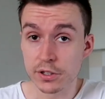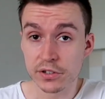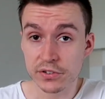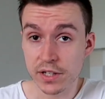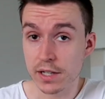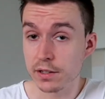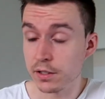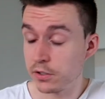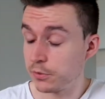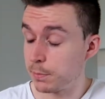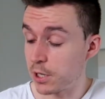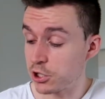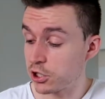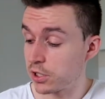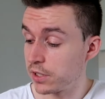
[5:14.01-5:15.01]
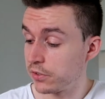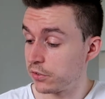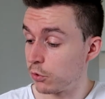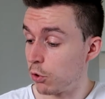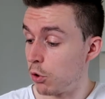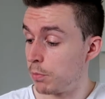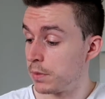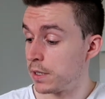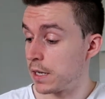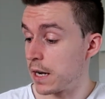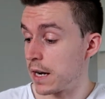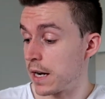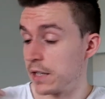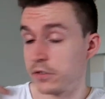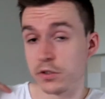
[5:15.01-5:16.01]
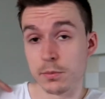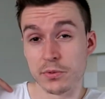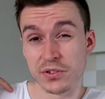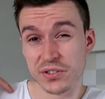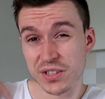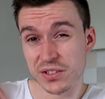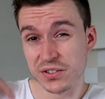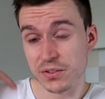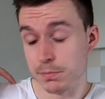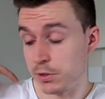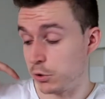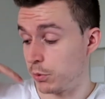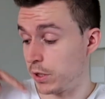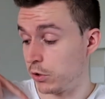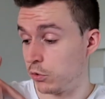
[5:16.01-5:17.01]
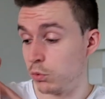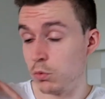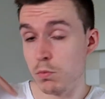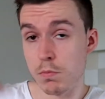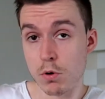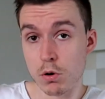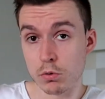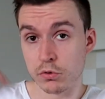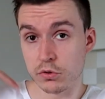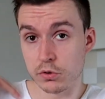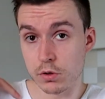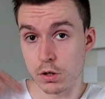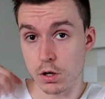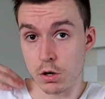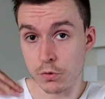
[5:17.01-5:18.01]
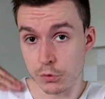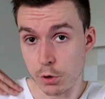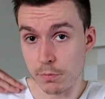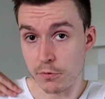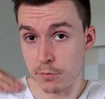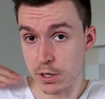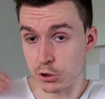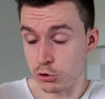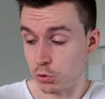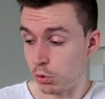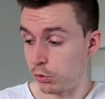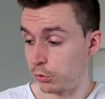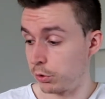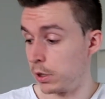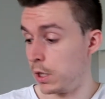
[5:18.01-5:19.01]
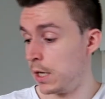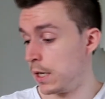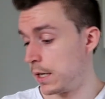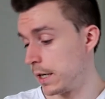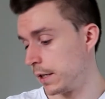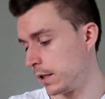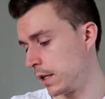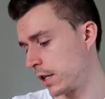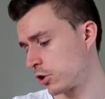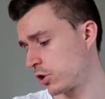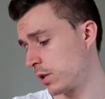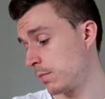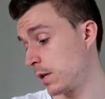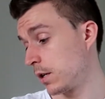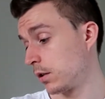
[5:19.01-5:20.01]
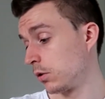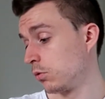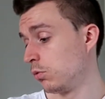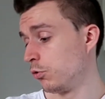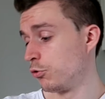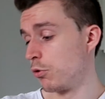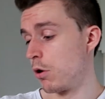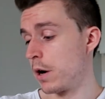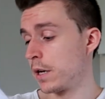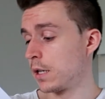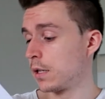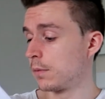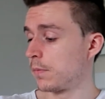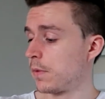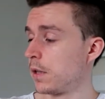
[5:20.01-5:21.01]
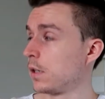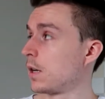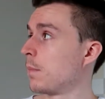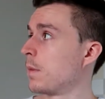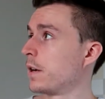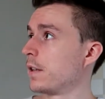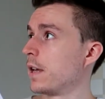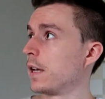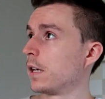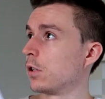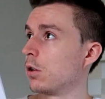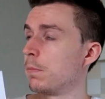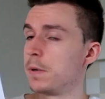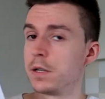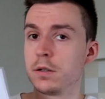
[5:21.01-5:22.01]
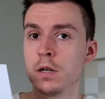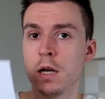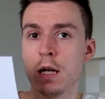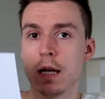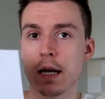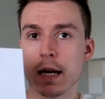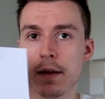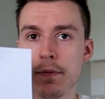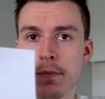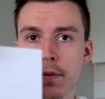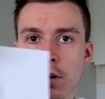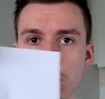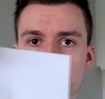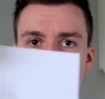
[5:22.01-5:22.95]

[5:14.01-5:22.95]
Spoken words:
the scan, the specialist told me I had some cyst between two bones on top of my shoulder, and he actually made a cool drawing. I think I might hang it up here. And on